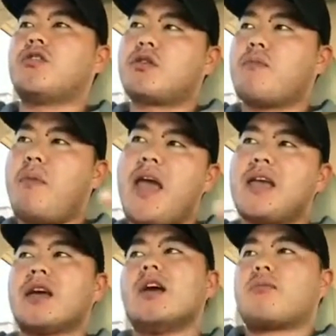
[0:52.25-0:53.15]
you can
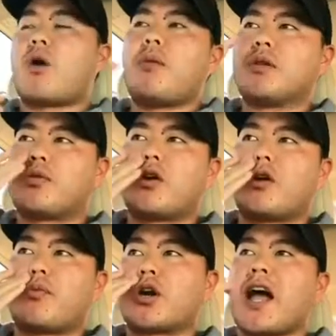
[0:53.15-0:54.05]
make probably
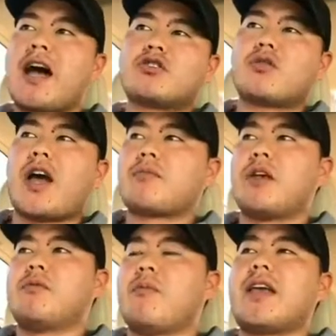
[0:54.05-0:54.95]
per per contract
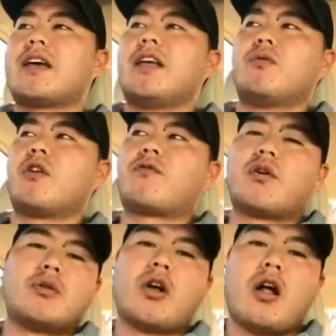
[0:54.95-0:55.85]
maybe make anywhere
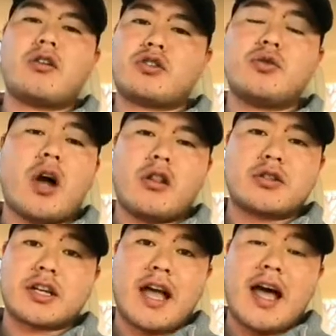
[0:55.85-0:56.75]
from a dollar, two
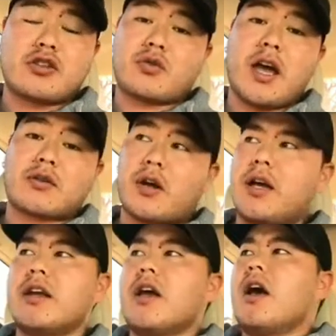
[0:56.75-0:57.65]
dollars a contract,
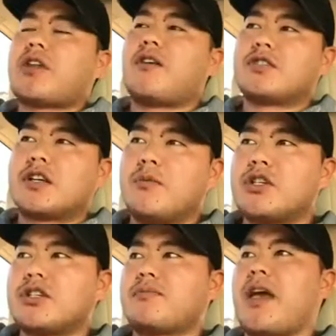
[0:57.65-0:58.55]
right? But obviously
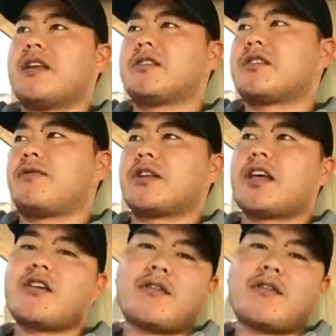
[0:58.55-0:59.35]
commissions paid and stuff like that.